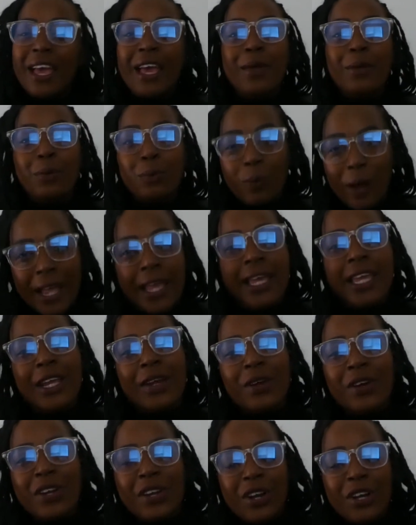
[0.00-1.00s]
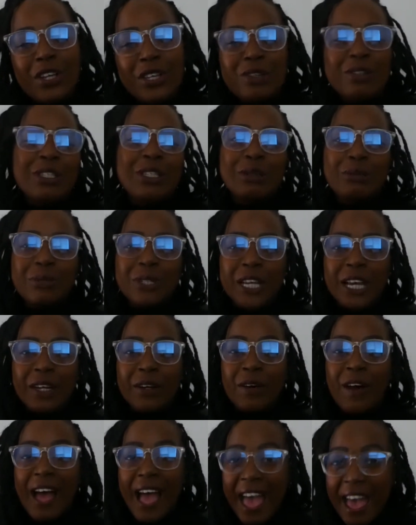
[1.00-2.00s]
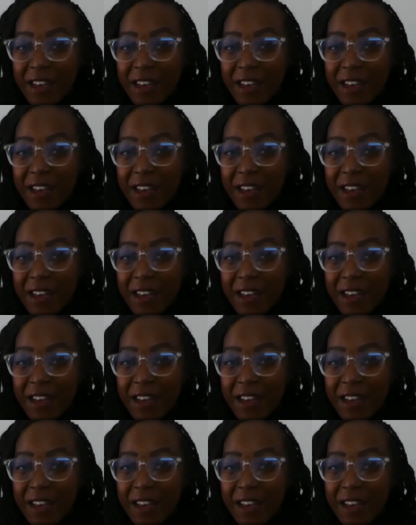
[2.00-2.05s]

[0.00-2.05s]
and right here on our YouTube channel,